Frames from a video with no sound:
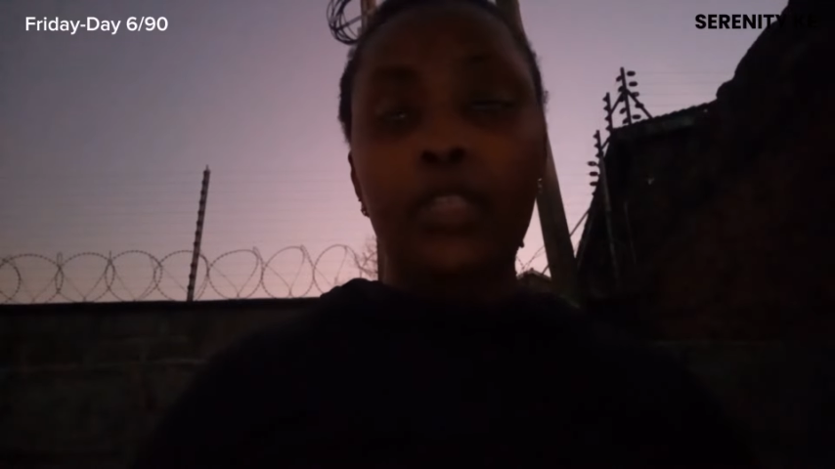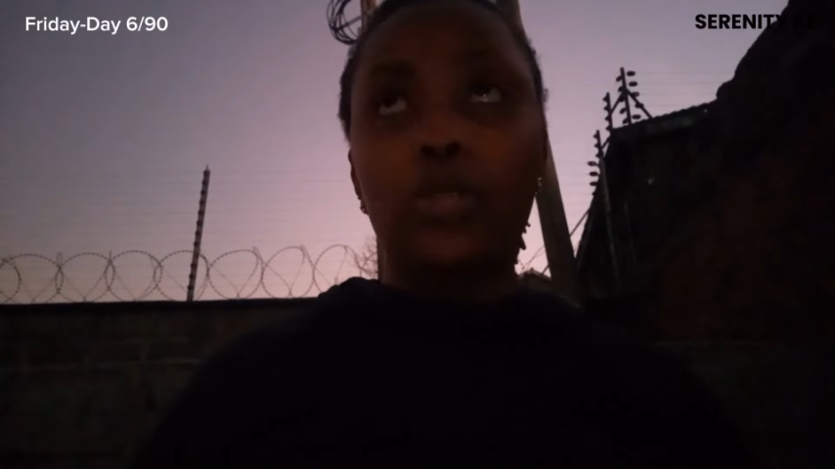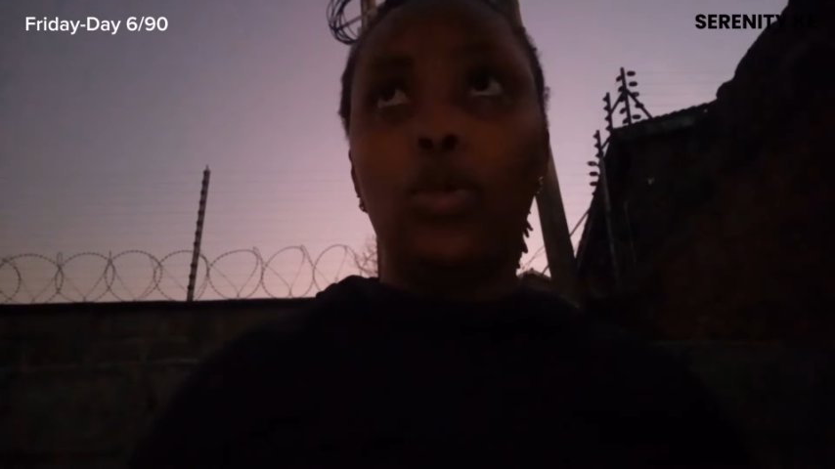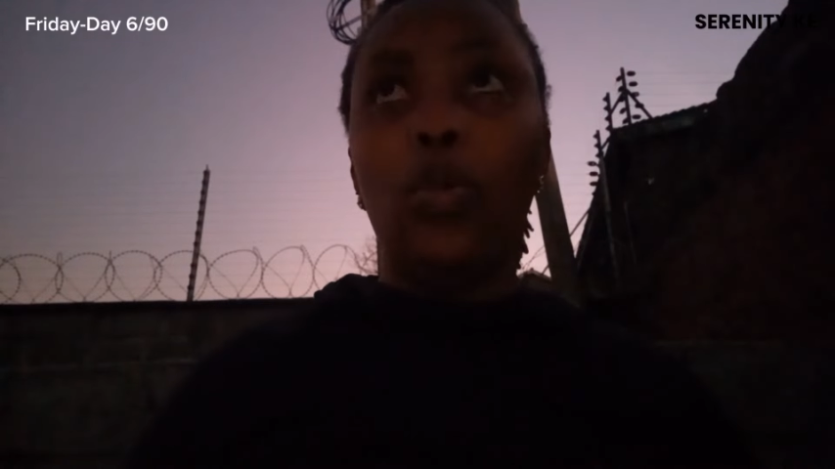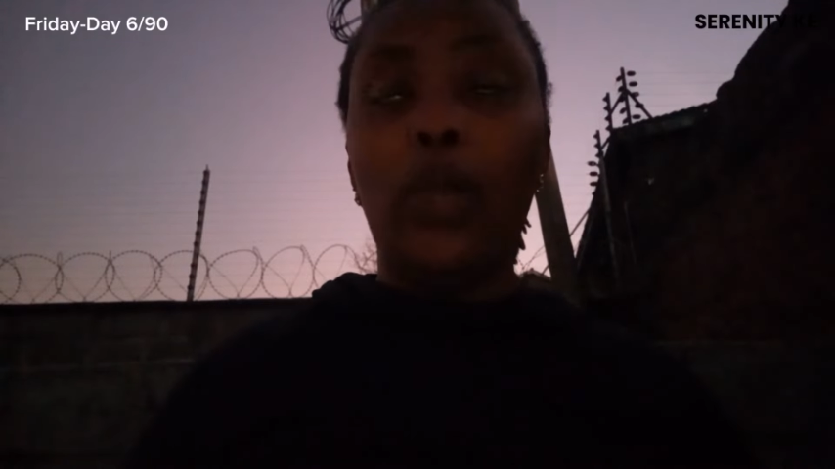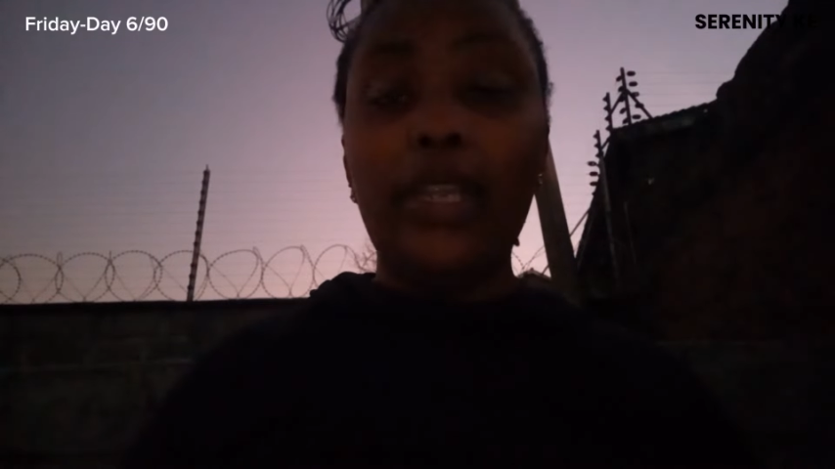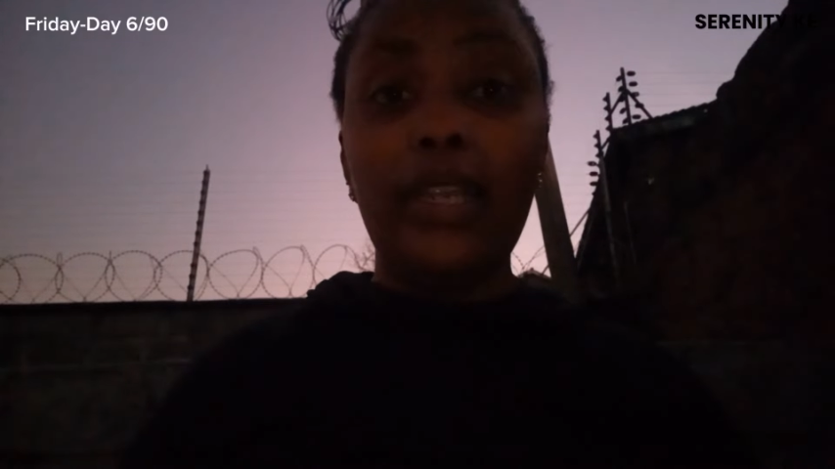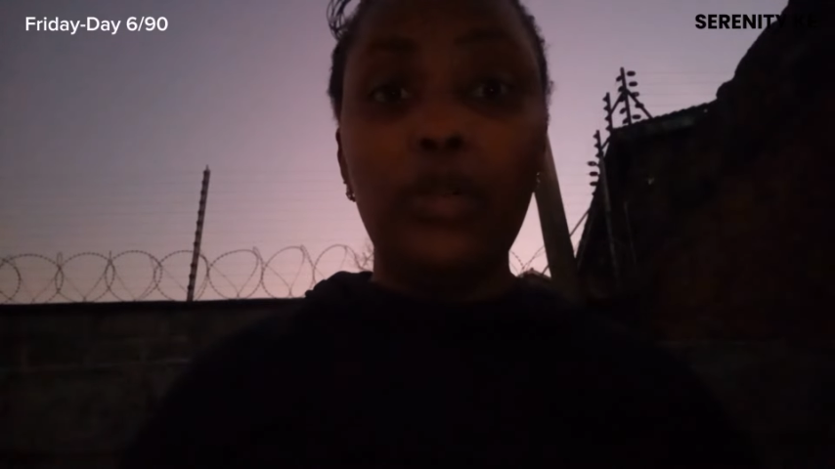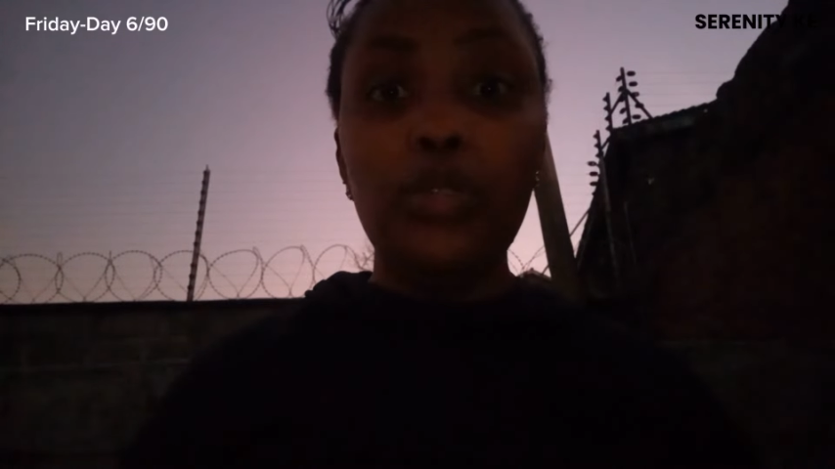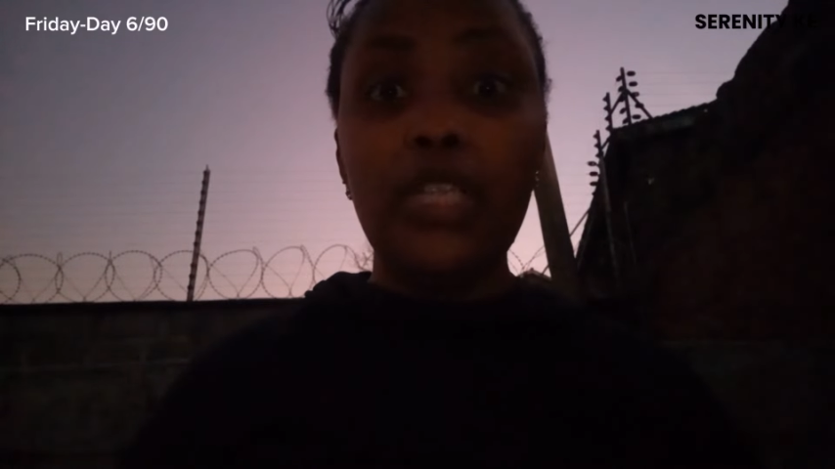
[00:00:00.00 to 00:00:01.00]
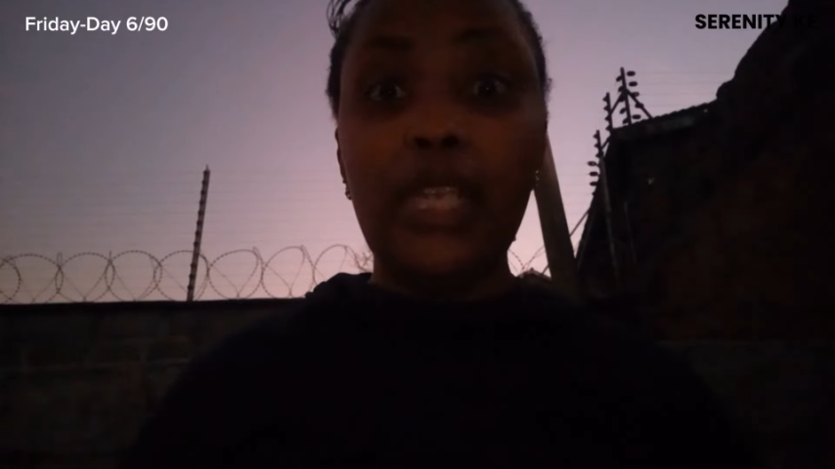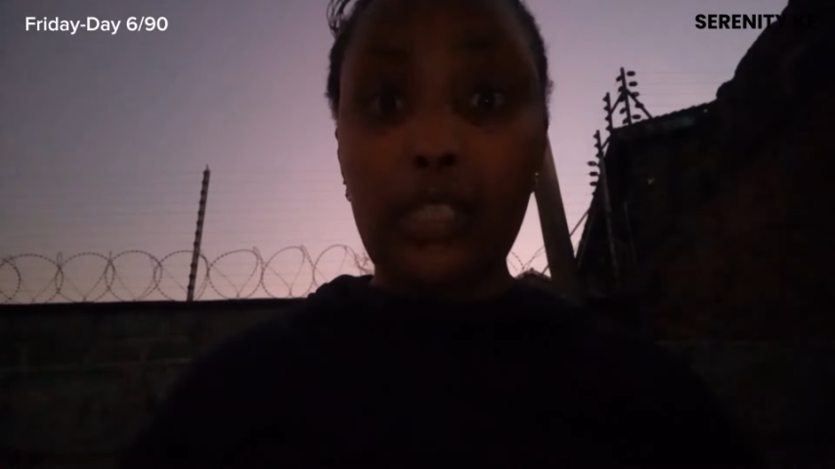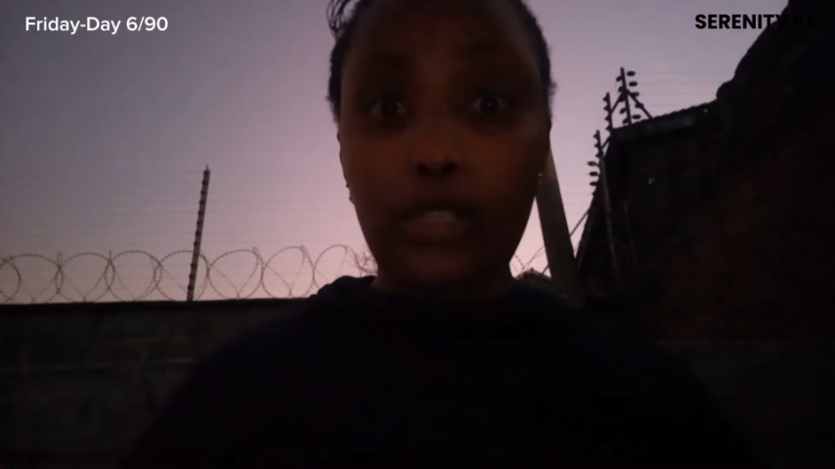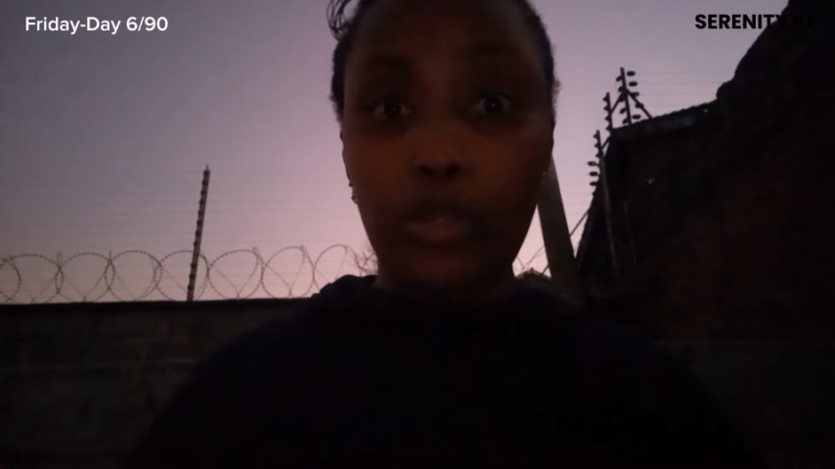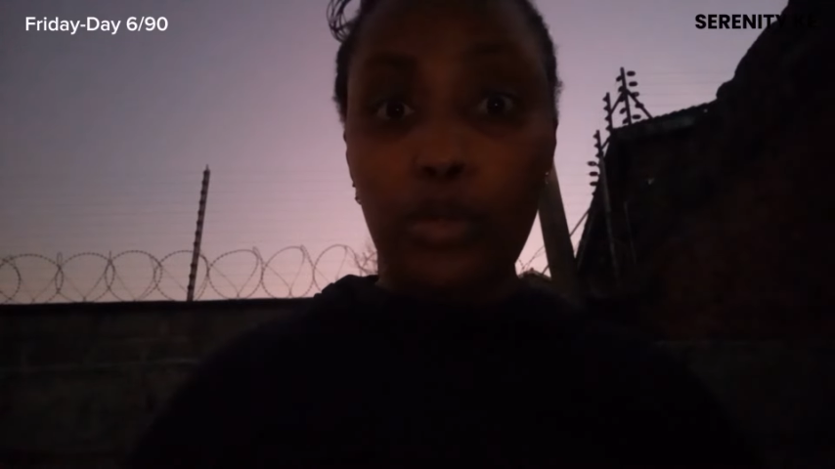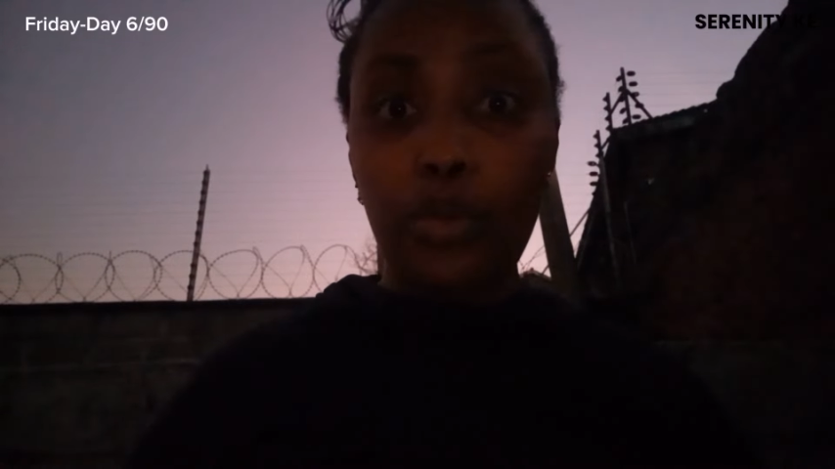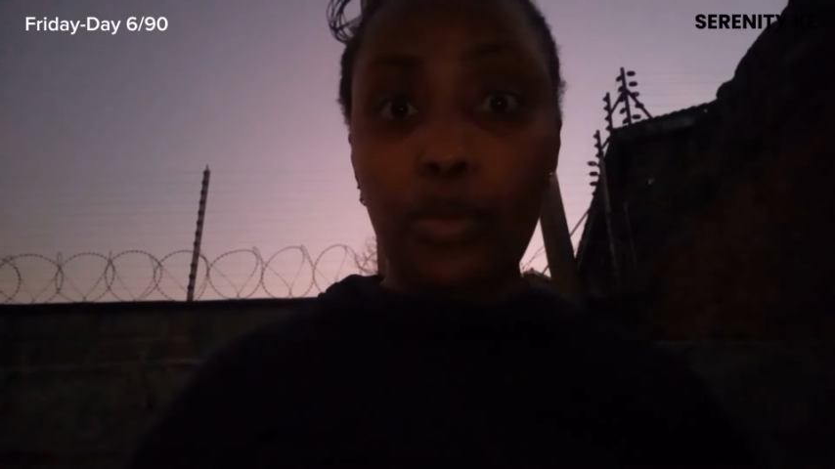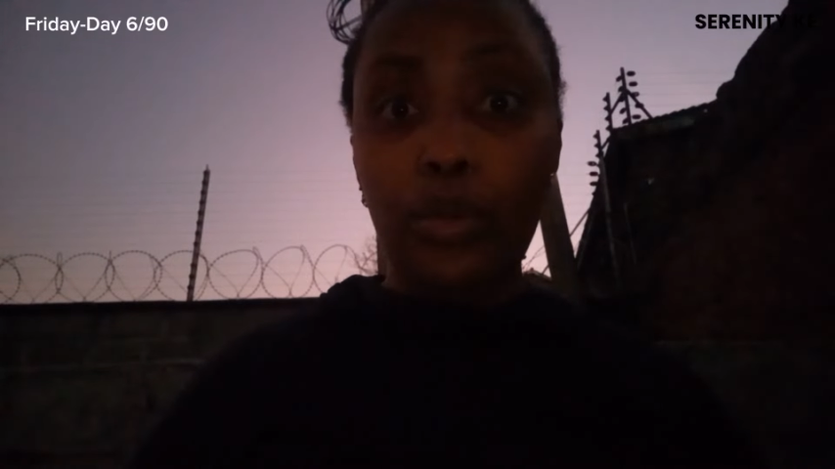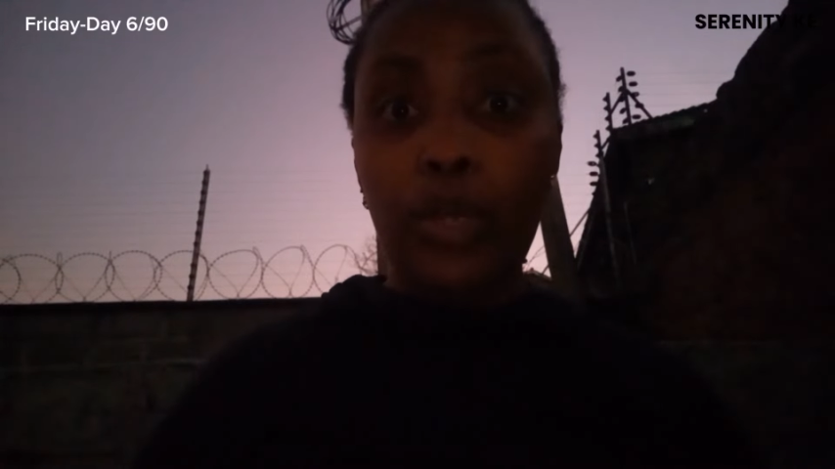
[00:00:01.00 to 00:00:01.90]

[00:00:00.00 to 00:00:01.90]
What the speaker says: So working out heals you.